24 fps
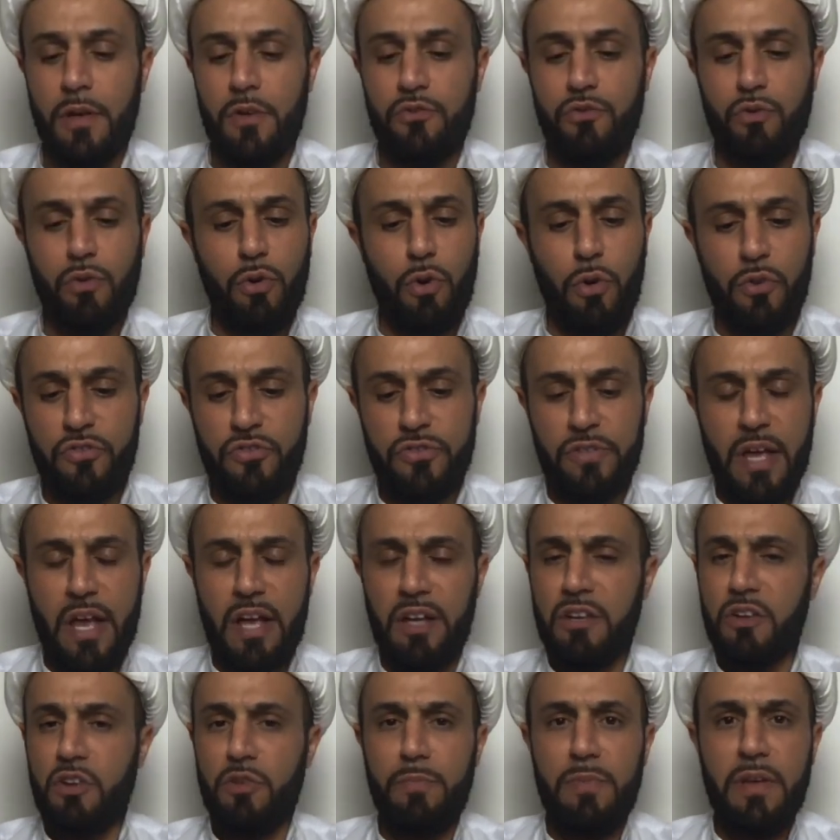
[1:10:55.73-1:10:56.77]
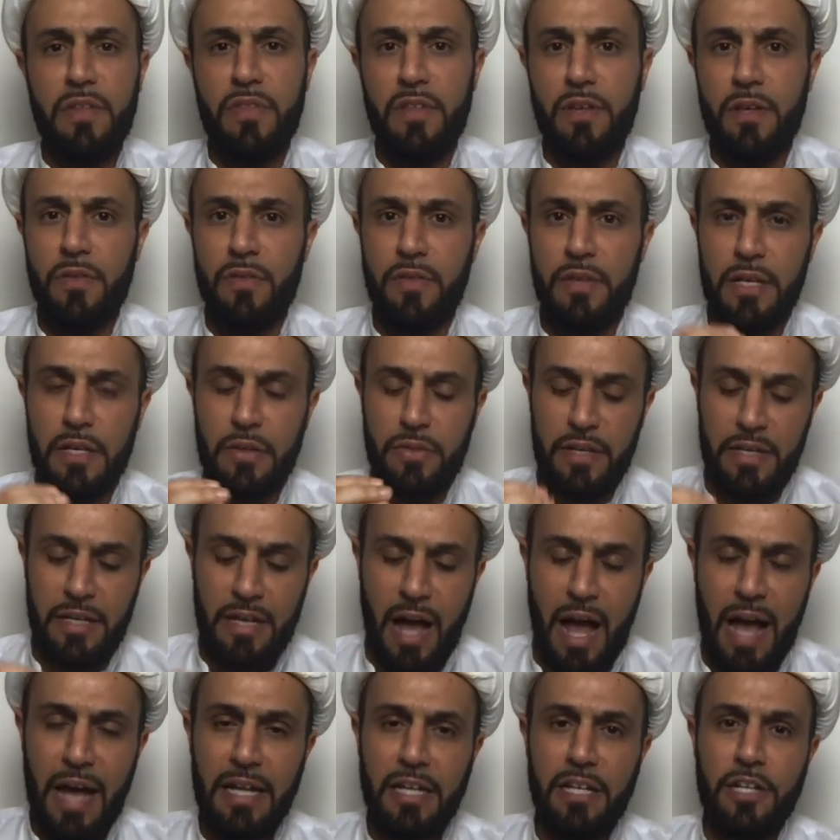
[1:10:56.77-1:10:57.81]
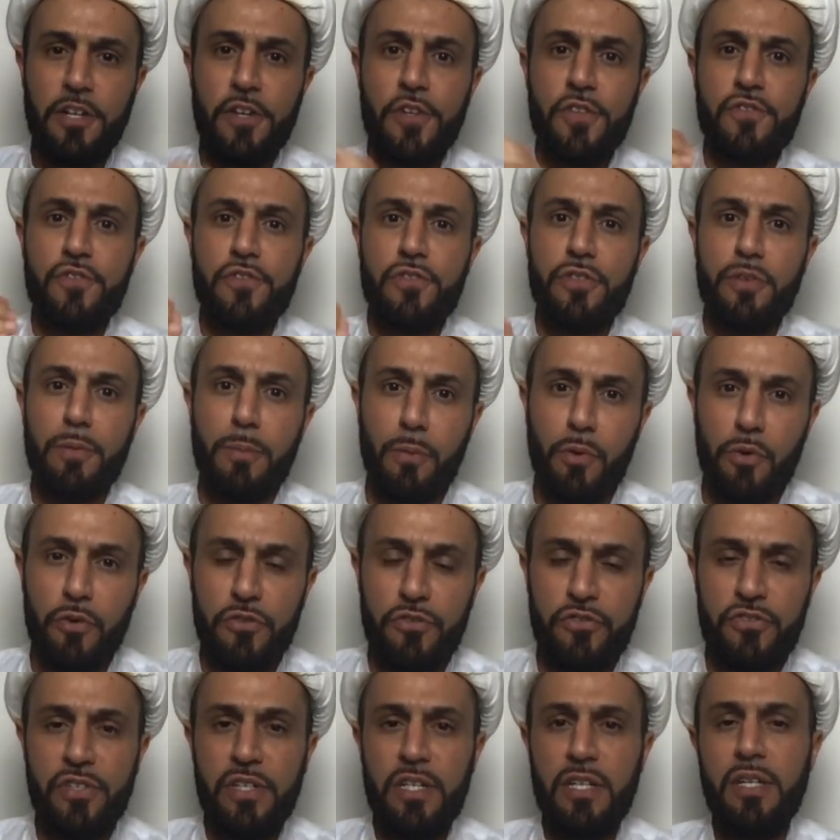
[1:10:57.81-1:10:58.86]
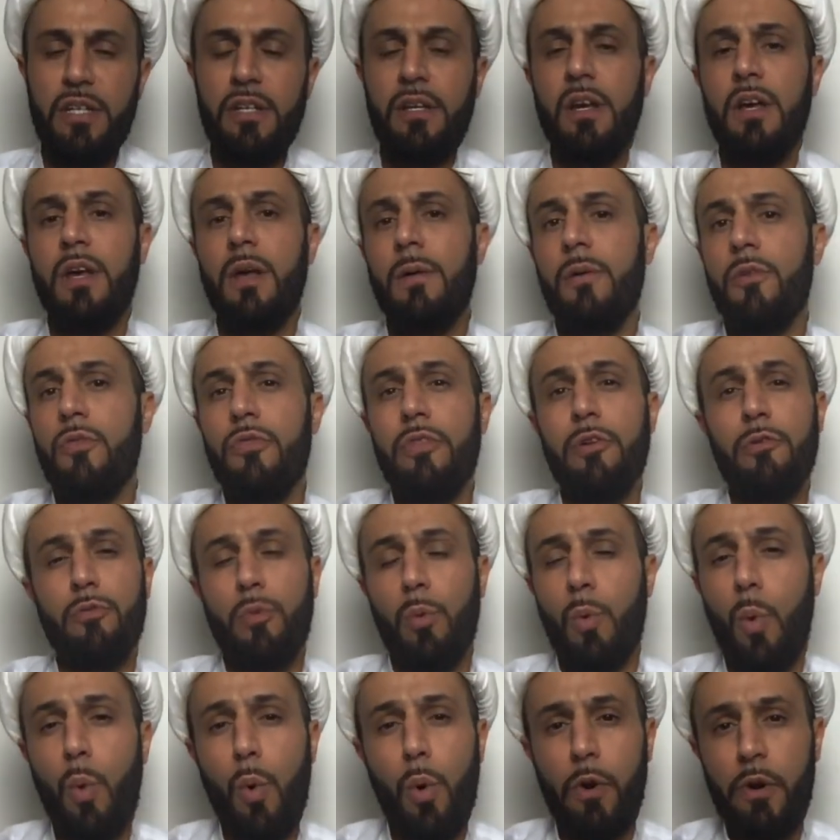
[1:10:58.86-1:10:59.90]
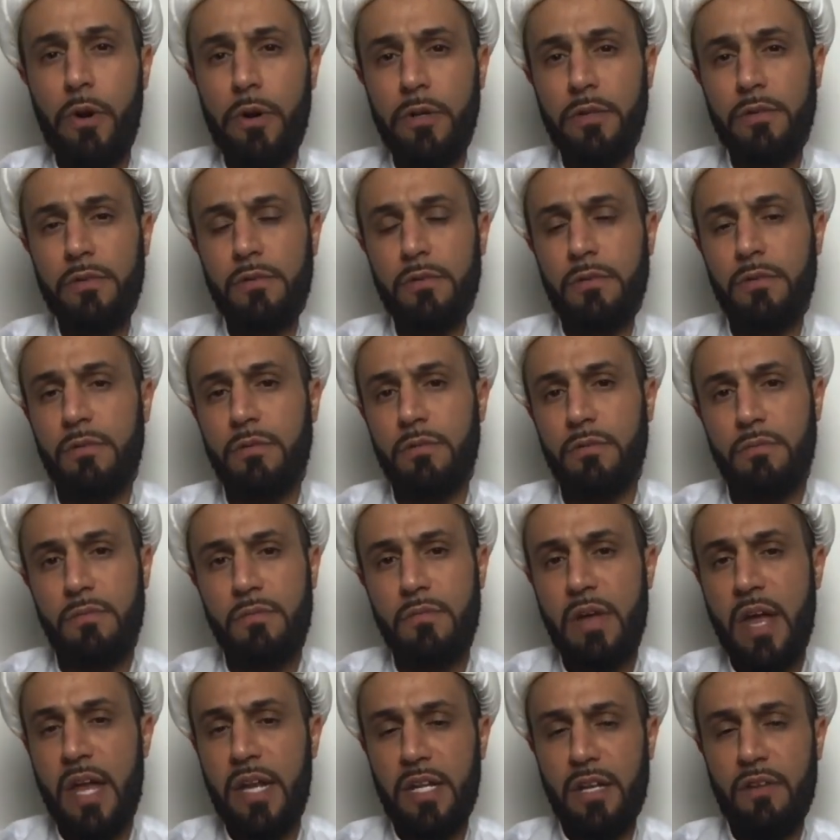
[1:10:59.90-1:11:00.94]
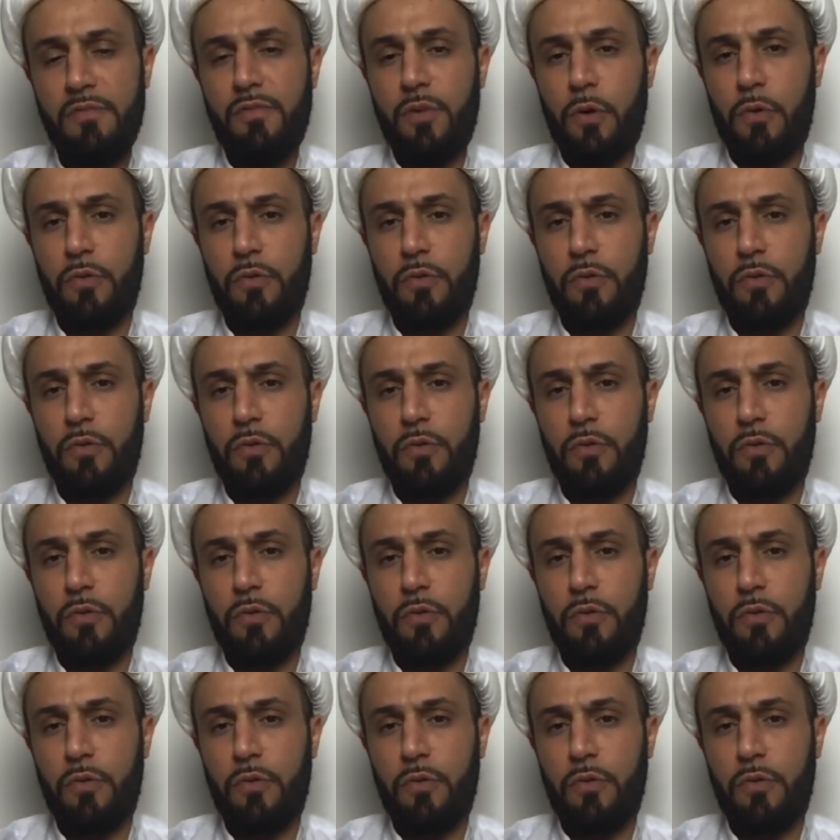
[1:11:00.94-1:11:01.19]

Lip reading: So husna could be the guidance, the mercy, the reward, any of